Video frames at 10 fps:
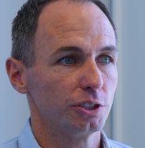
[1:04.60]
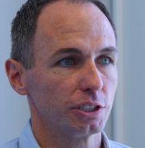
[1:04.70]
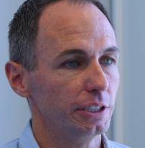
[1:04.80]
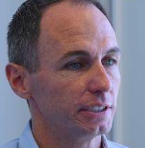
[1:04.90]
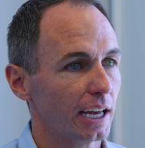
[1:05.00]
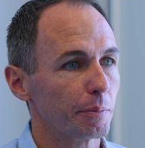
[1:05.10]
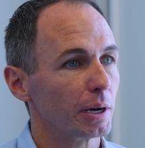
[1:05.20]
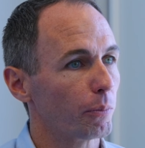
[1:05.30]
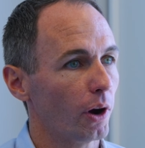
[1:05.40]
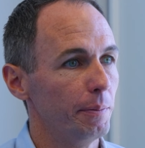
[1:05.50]
Usually you set up
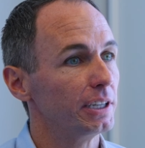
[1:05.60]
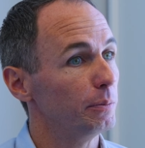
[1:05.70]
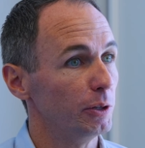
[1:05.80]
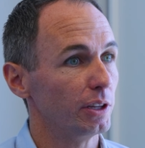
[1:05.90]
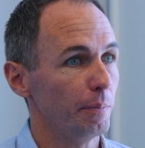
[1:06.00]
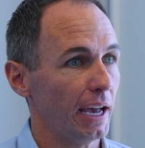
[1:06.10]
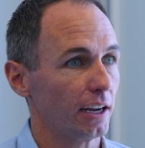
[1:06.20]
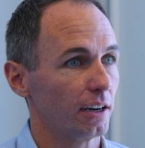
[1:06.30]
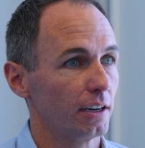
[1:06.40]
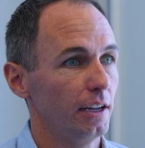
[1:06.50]
an appointment to meet with the
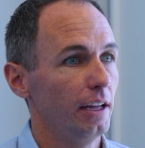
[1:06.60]
banker